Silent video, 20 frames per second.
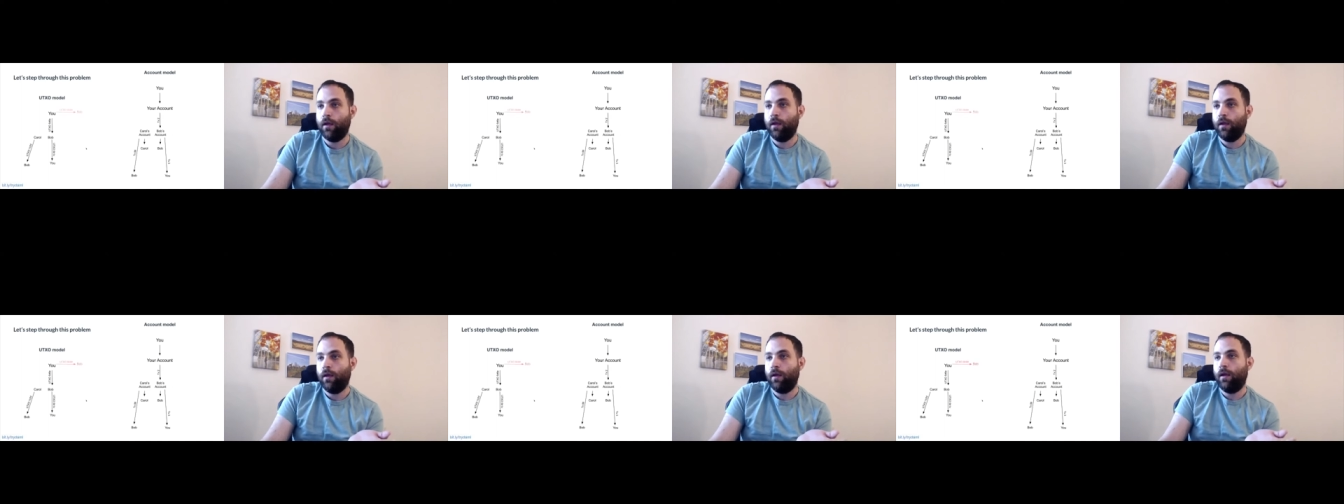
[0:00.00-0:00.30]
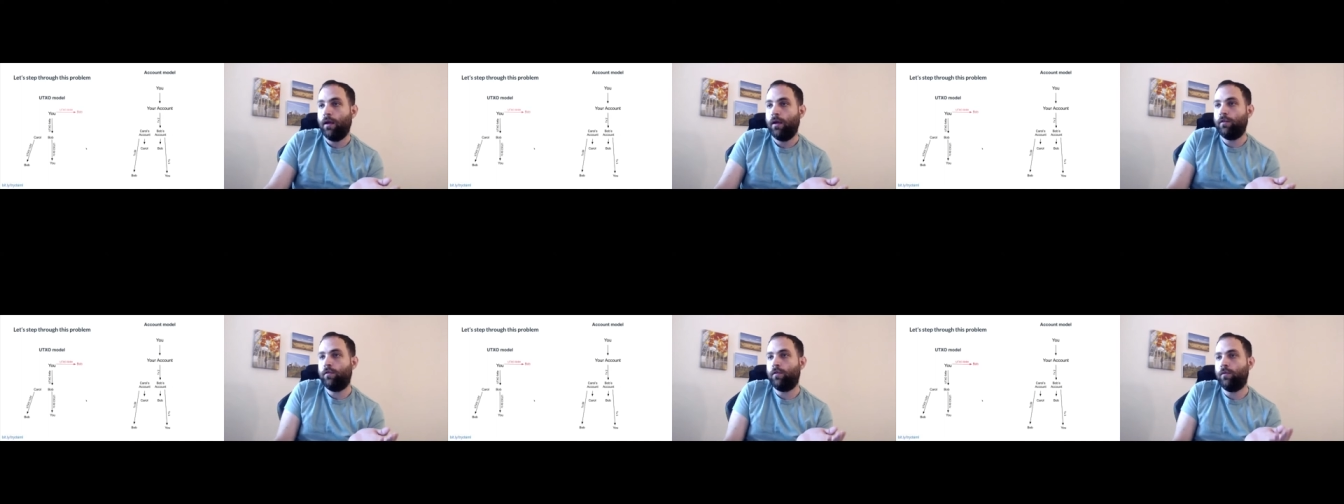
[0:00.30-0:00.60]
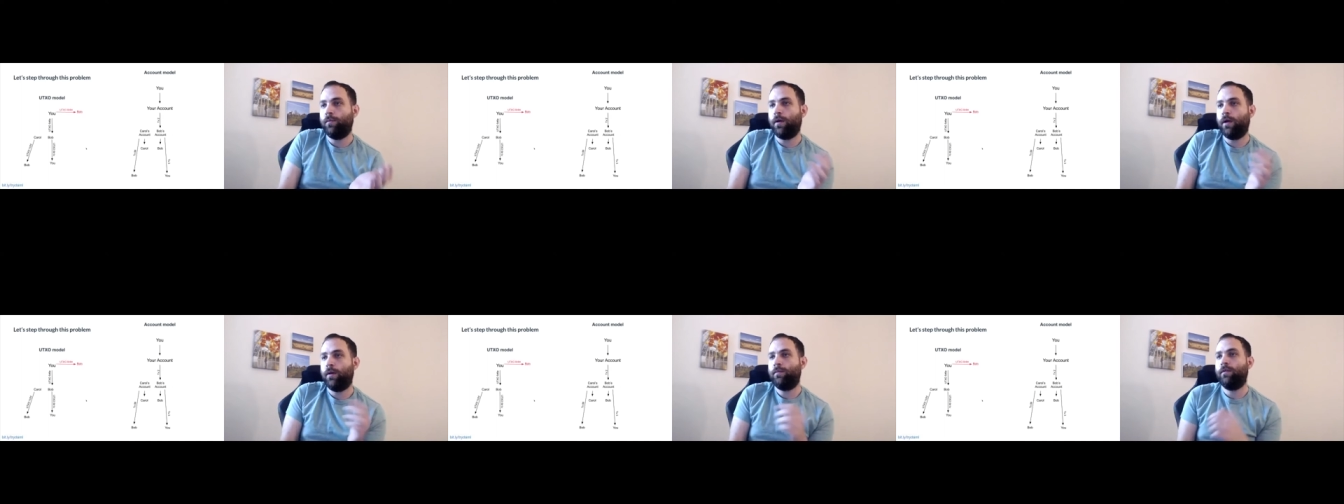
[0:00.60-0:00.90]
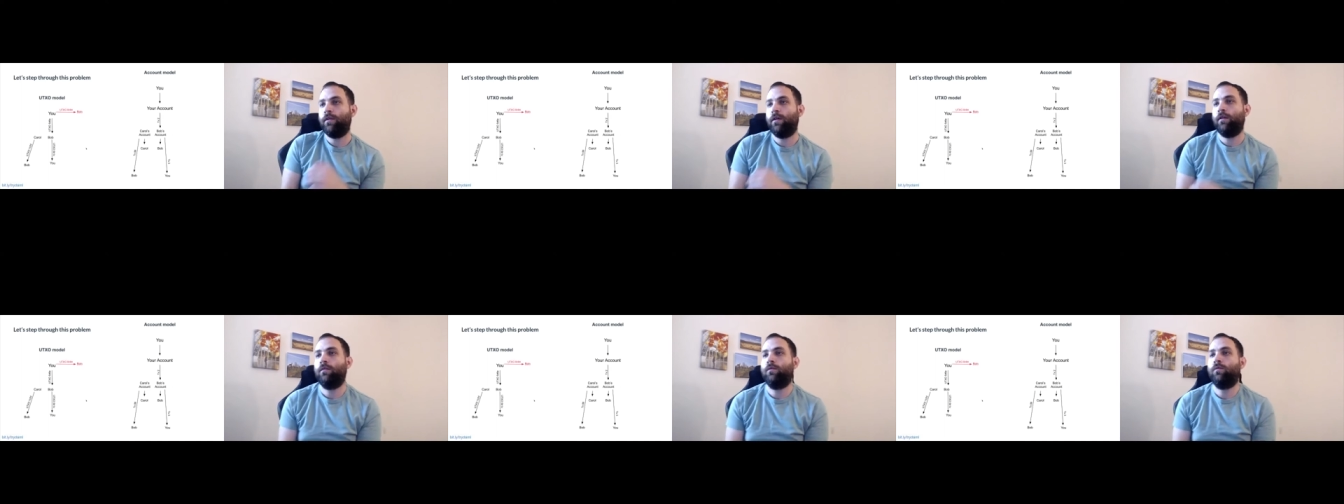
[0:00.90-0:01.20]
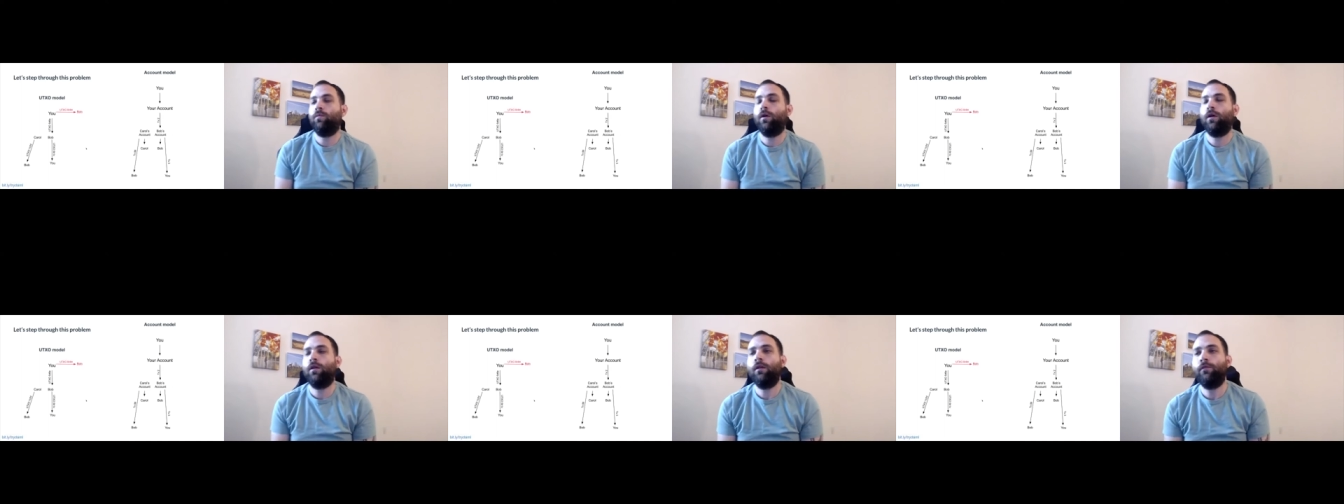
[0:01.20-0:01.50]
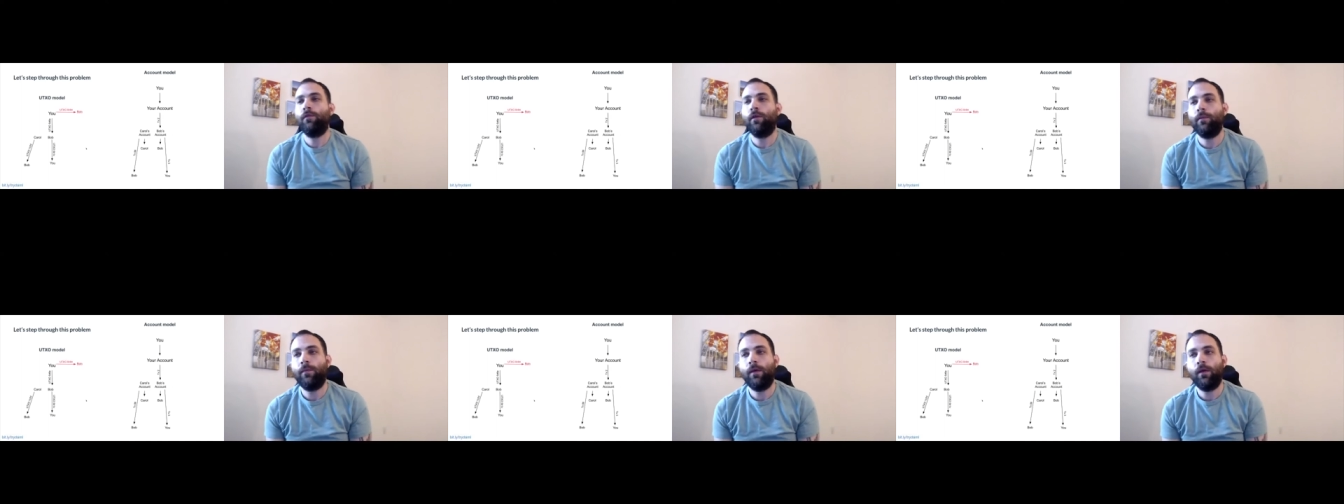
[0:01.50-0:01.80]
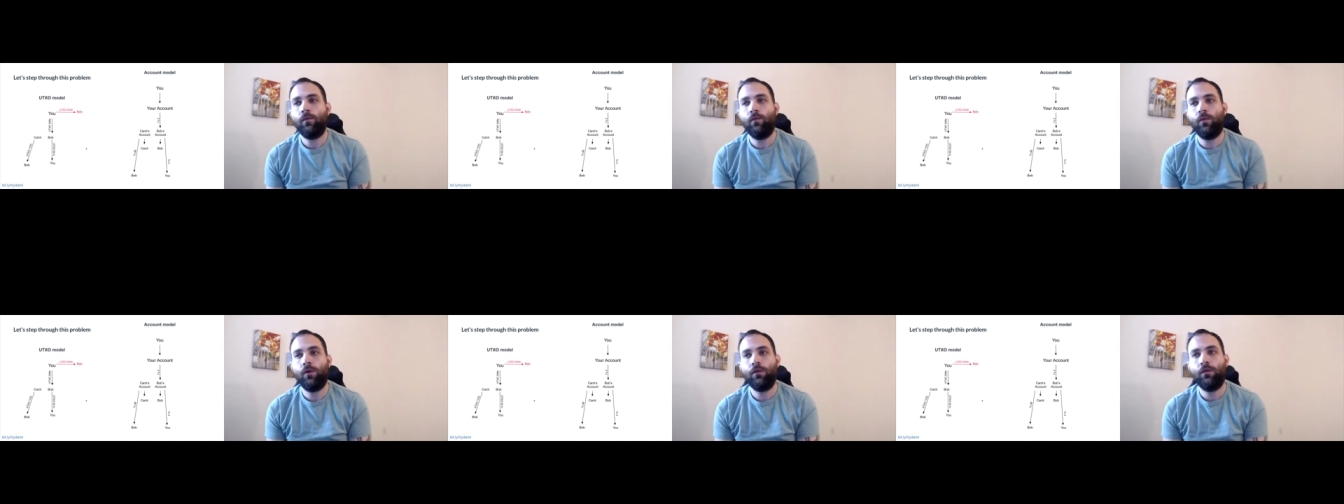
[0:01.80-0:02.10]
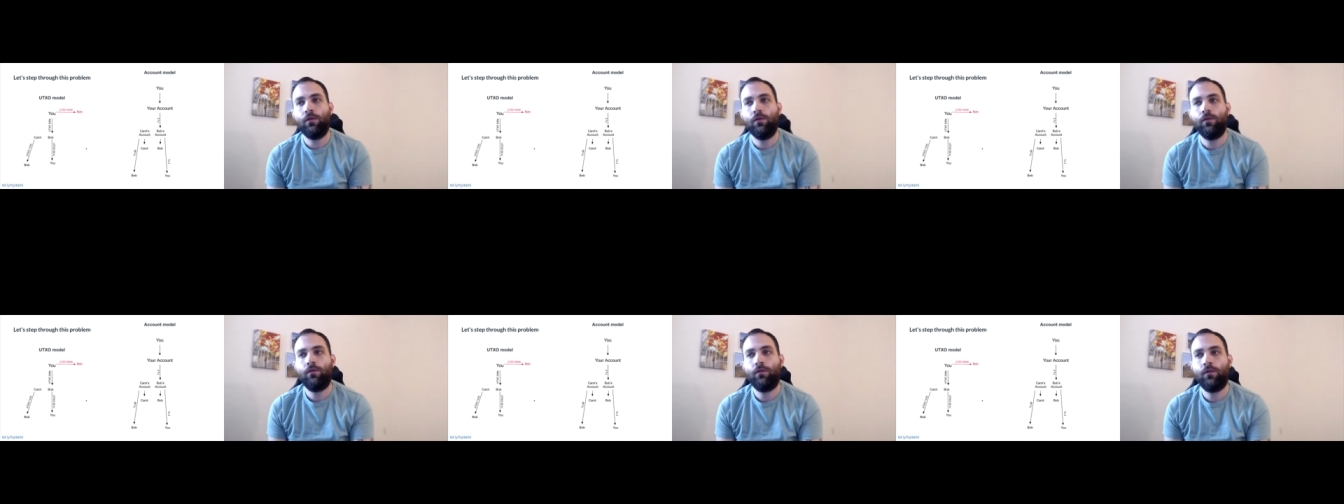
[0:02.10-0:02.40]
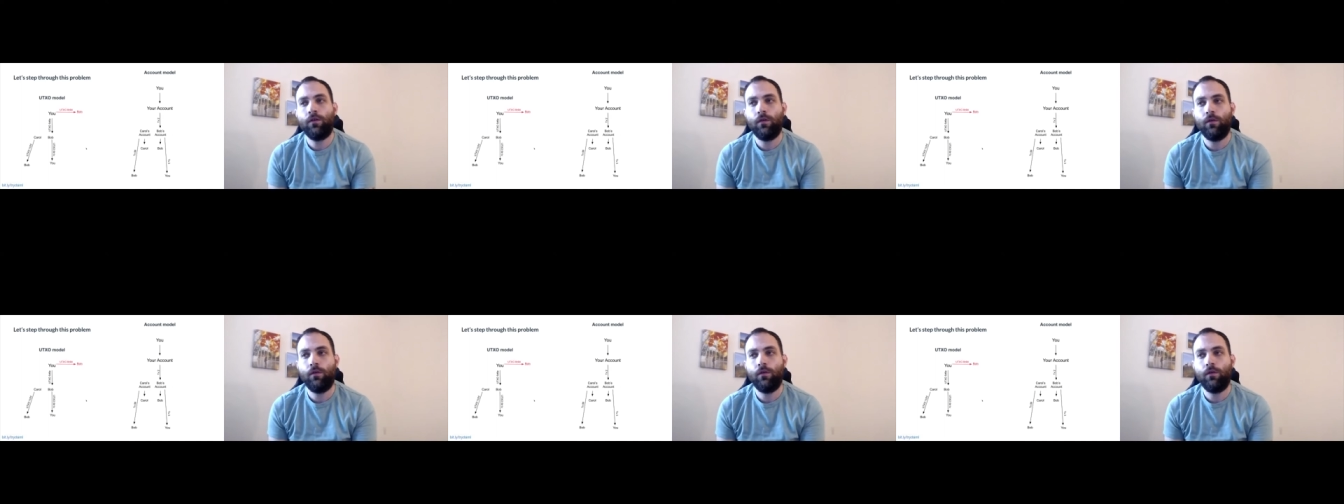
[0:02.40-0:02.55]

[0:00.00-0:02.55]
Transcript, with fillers: And so Bob says, well, if I make one,